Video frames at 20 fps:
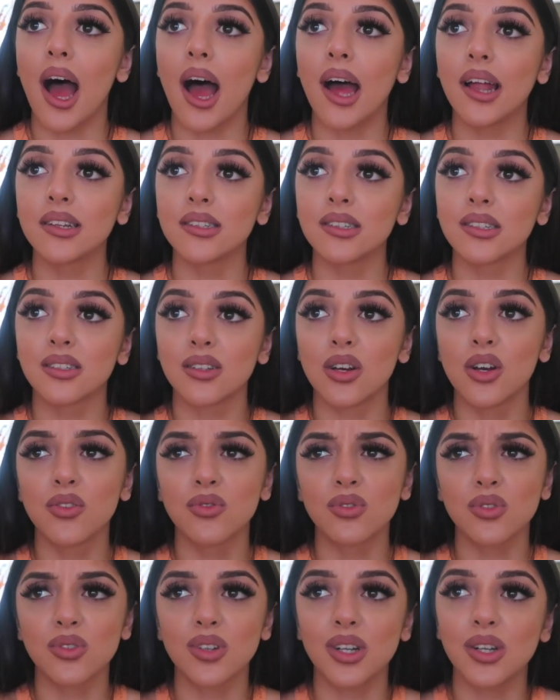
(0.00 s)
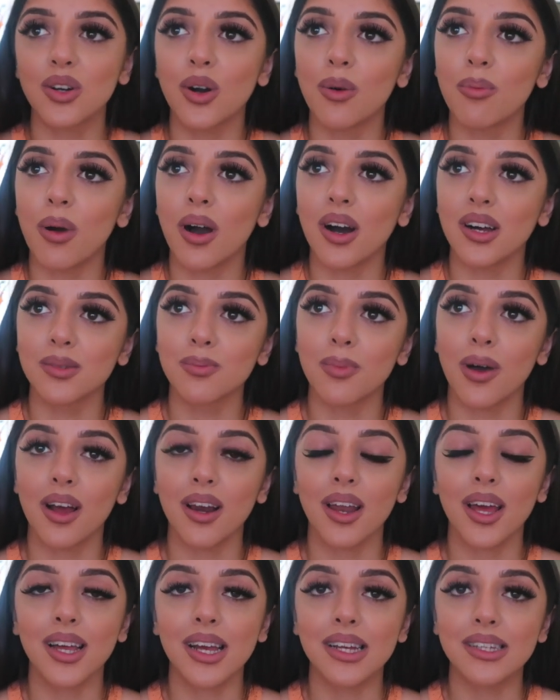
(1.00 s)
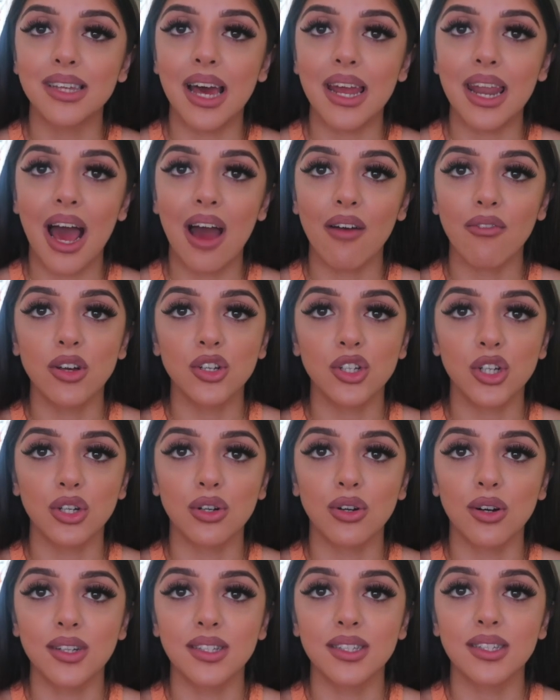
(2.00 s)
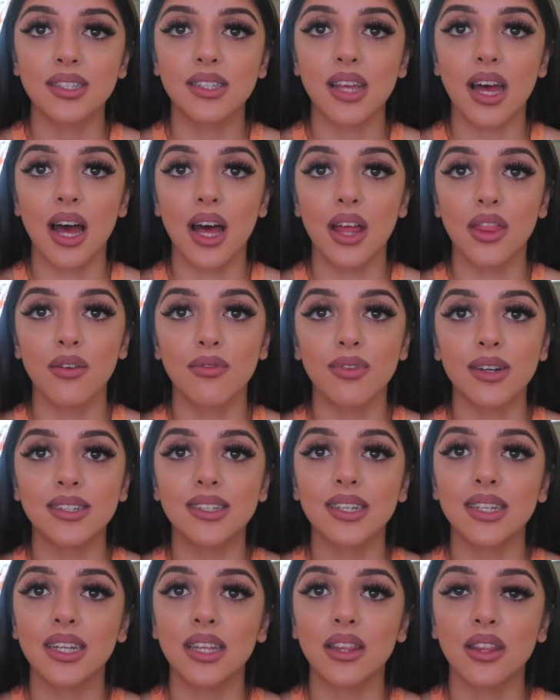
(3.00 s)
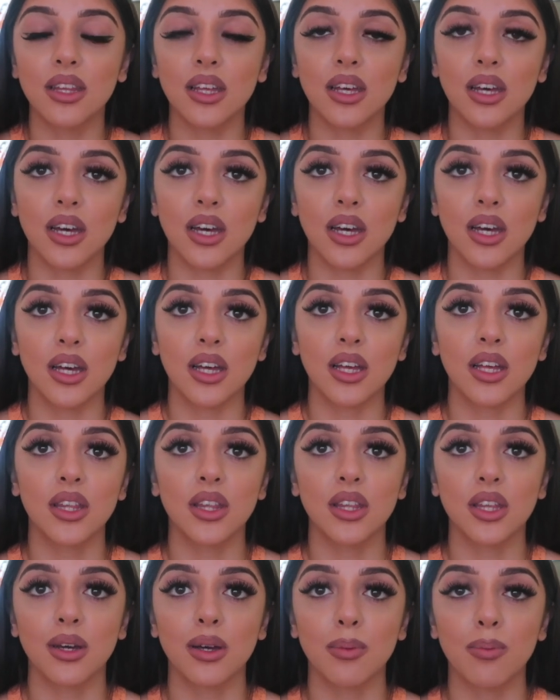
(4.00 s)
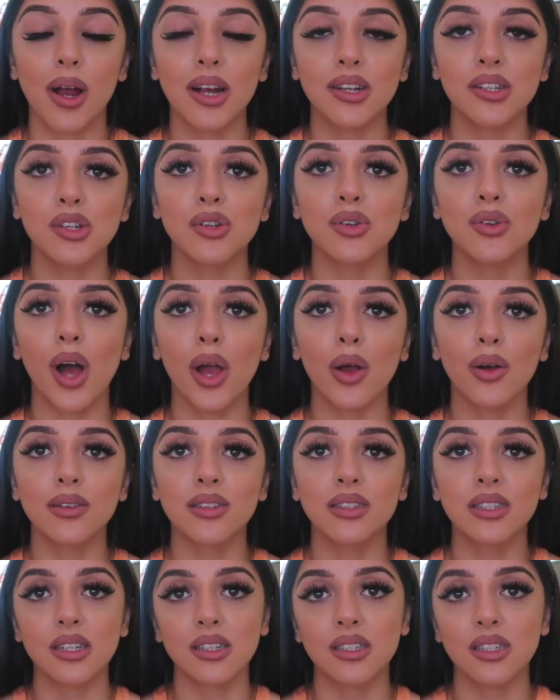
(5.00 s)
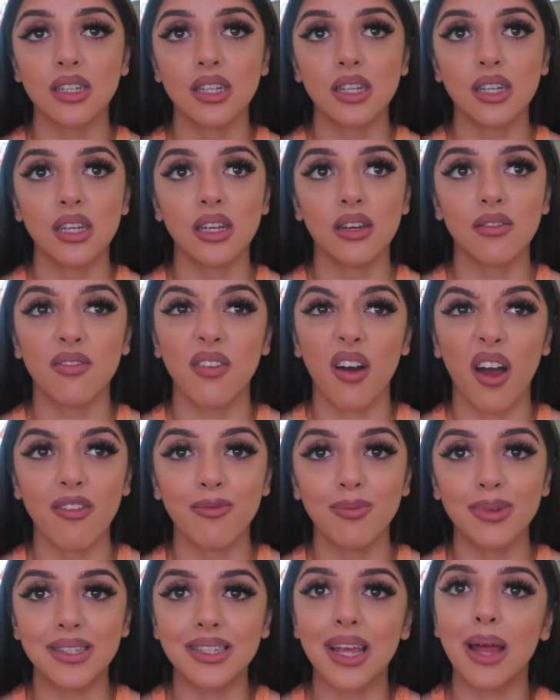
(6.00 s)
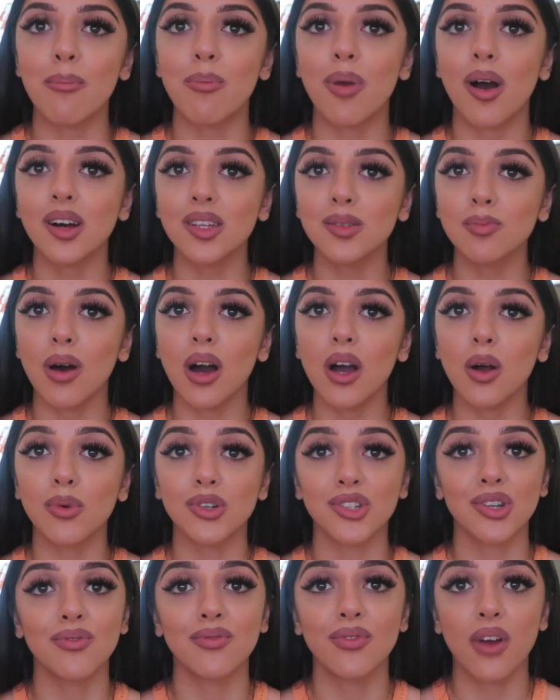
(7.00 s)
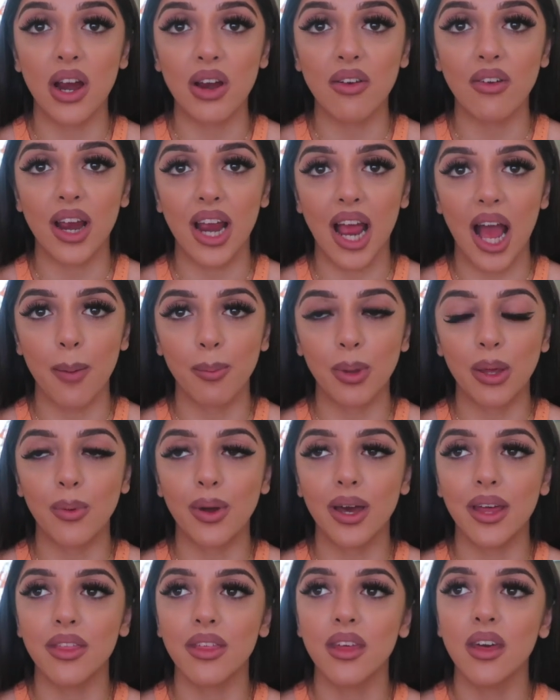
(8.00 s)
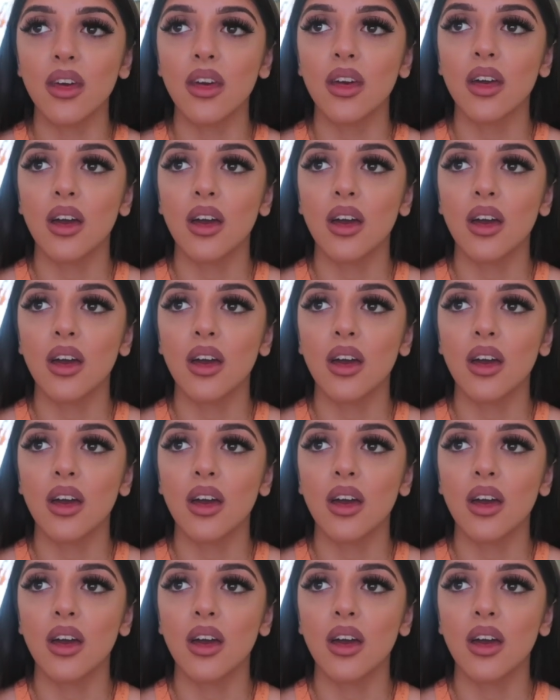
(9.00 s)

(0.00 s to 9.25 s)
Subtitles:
And overall, I got pass mark. Like I said, average across the written and the practical, I got 65% pass mark, which I'm very, very happy with.